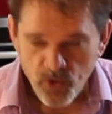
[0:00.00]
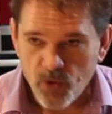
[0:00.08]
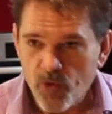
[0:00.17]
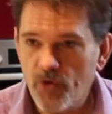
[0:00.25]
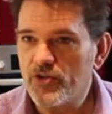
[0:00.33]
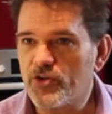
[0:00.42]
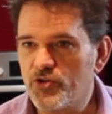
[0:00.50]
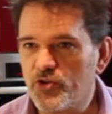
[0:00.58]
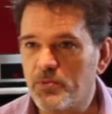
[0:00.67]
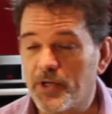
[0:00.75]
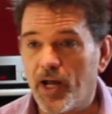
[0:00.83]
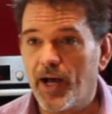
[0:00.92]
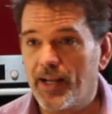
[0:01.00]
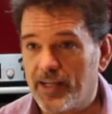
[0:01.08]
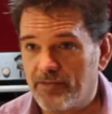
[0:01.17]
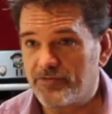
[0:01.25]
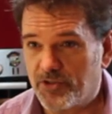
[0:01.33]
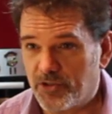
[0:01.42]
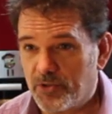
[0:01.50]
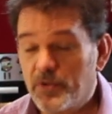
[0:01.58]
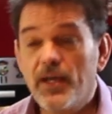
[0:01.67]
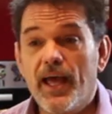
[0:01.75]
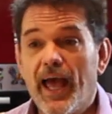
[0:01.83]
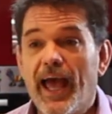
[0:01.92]
or you can do what I love to do
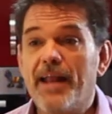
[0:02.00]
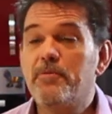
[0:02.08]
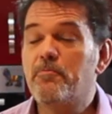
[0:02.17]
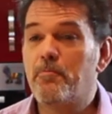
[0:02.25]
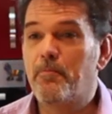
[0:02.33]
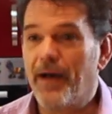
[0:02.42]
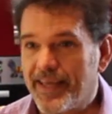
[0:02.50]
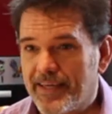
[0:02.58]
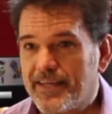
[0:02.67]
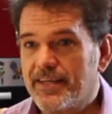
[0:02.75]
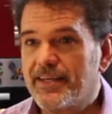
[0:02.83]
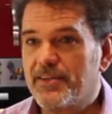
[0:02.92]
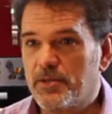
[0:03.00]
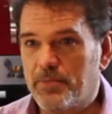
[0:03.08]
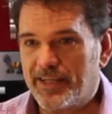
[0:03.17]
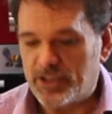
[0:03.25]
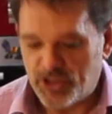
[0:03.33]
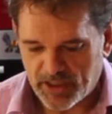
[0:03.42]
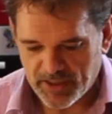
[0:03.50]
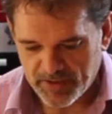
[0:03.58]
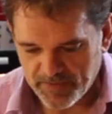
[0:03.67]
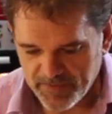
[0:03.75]
and bake the butter chicken.